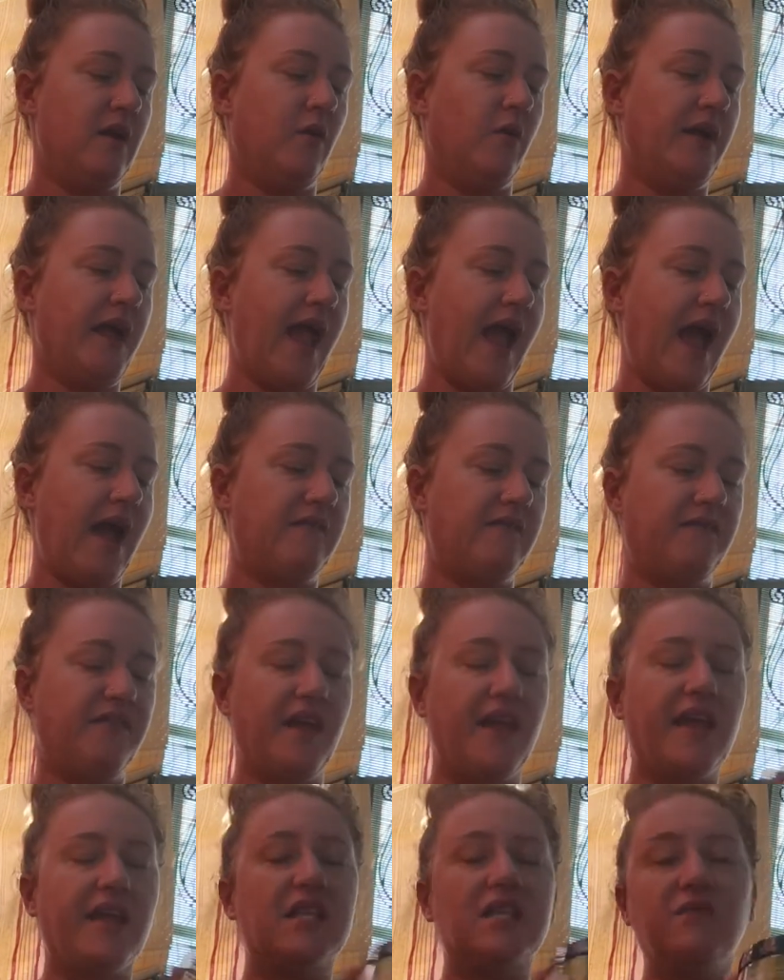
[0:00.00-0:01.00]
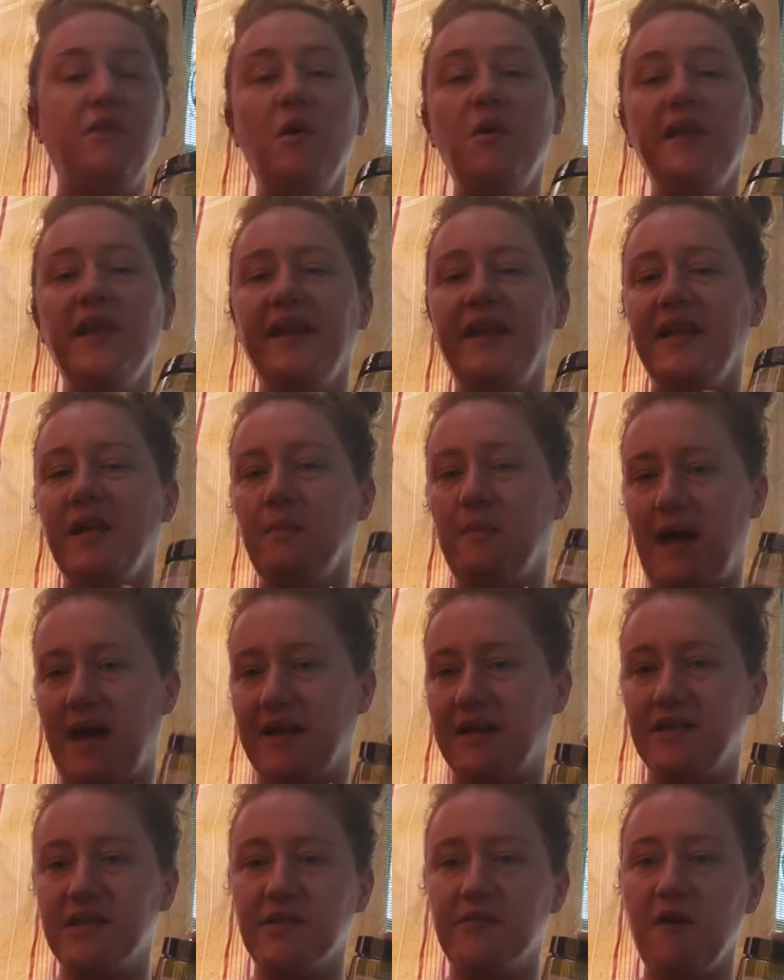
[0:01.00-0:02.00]
We have the exfoliating
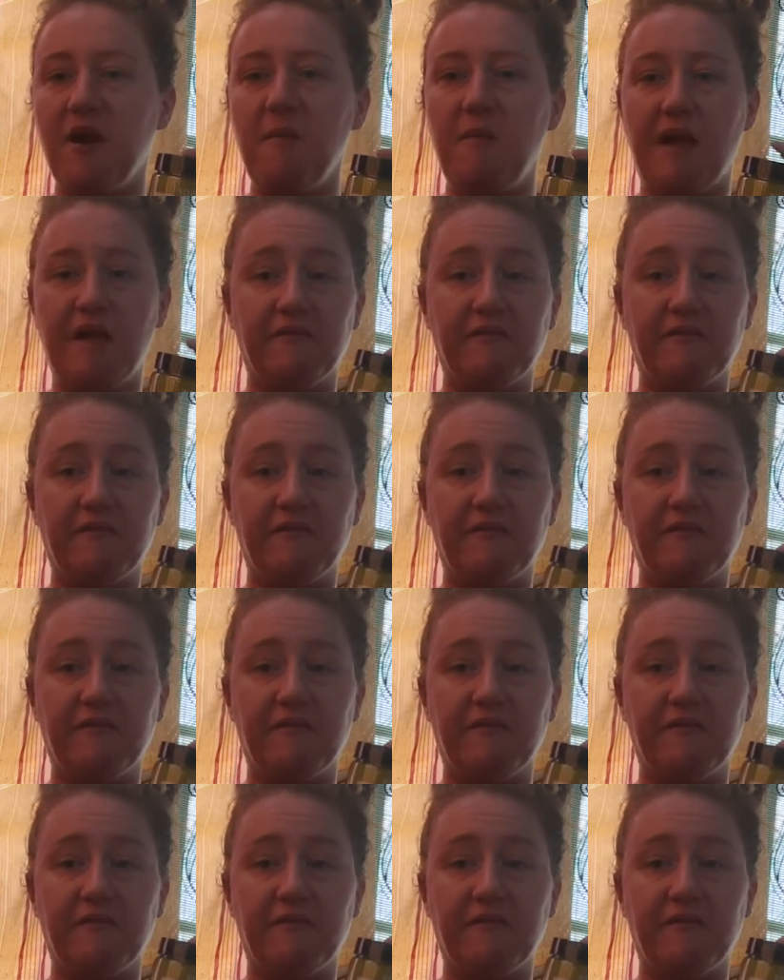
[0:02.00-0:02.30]
body scrub.